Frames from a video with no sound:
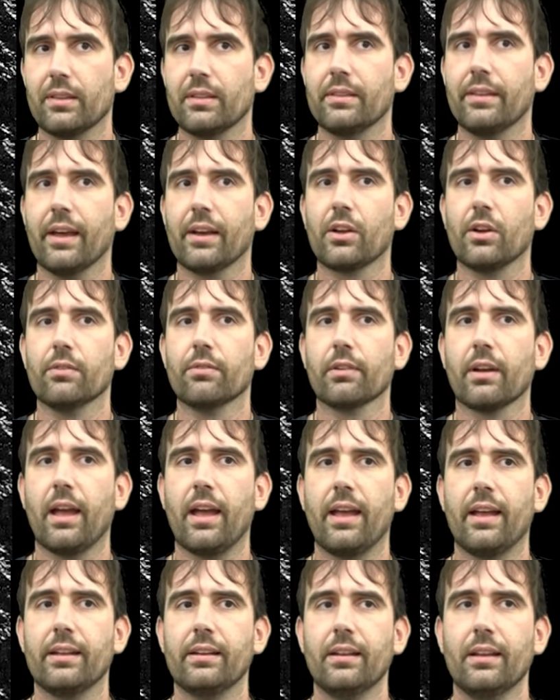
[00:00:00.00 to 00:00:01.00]
the deck
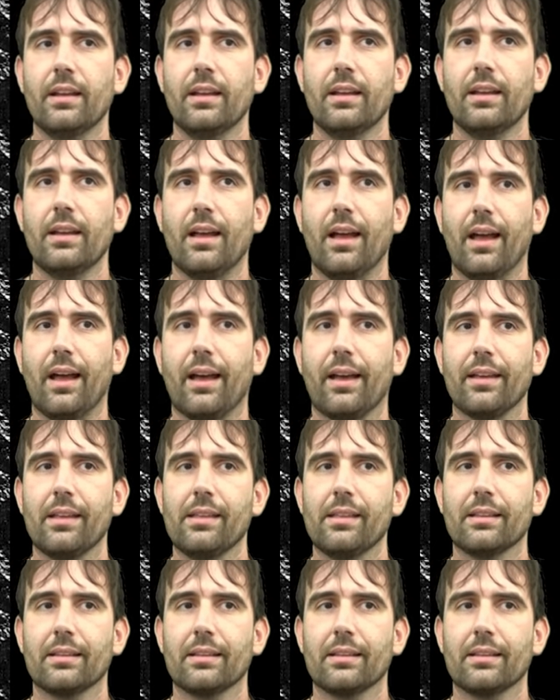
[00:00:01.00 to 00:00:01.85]
overhead, uh,